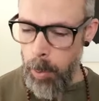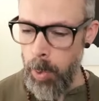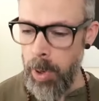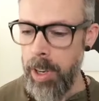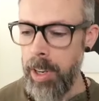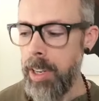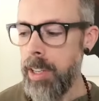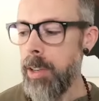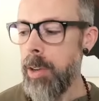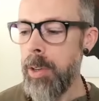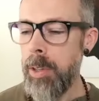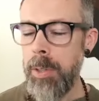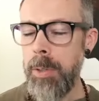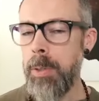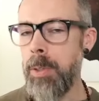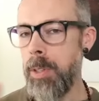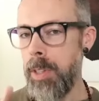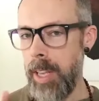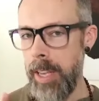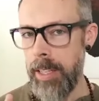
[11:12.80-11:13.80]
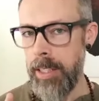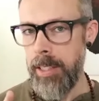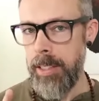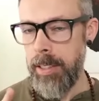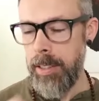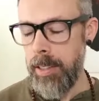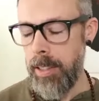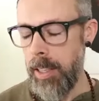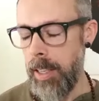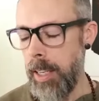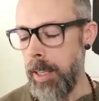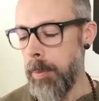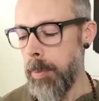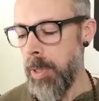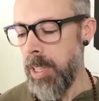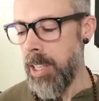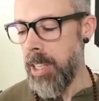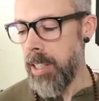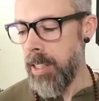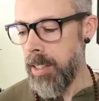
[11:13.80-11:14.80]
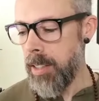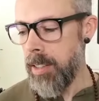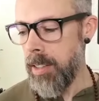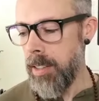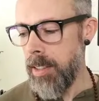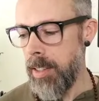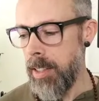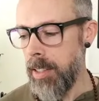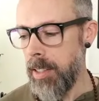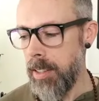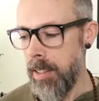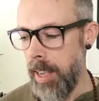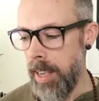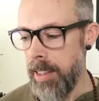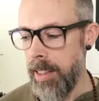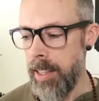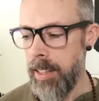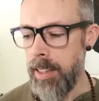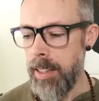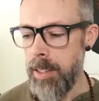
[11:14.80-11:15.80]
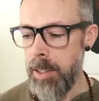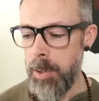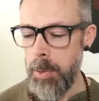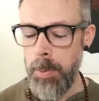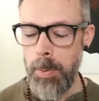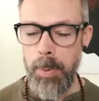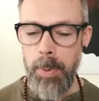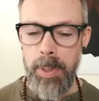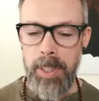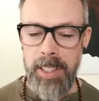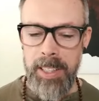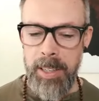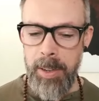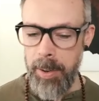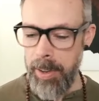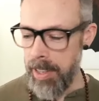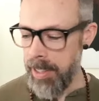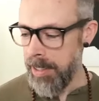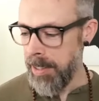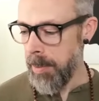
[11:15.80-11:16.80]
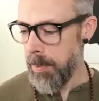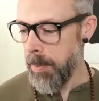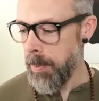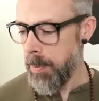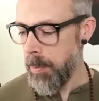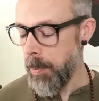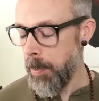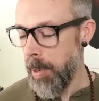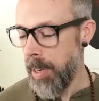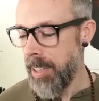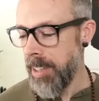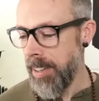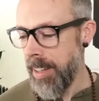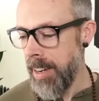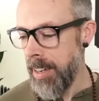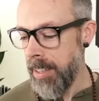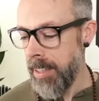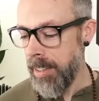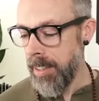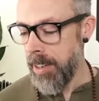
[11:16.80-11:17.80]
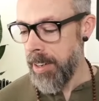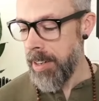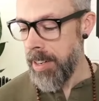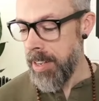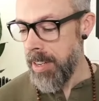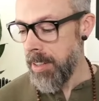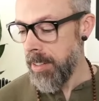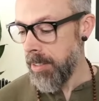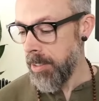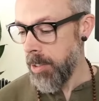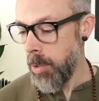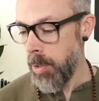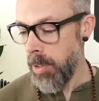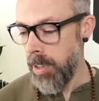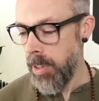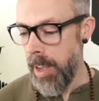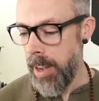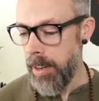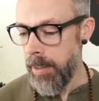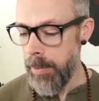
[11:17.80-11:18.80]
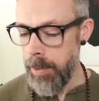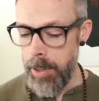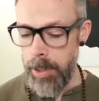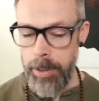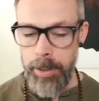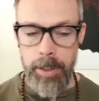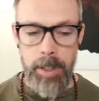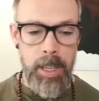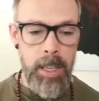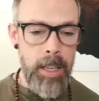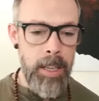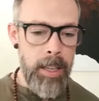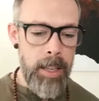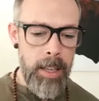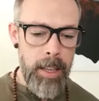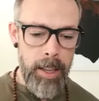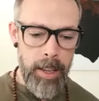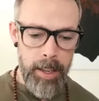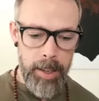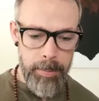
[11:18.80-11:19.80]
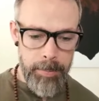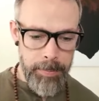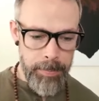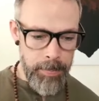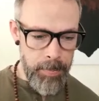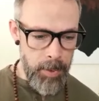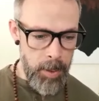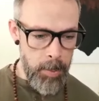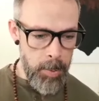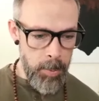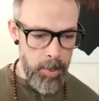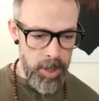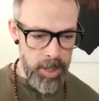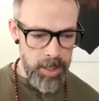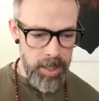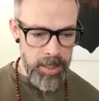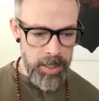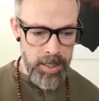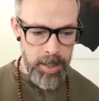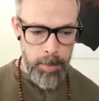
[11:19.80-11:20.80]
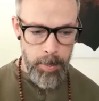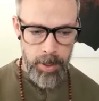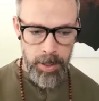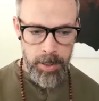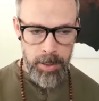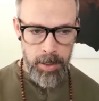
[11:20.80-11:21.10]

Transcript: we're going to go through this because this I think this is really going to bring a lot of clarity into a lot of you let me bring this up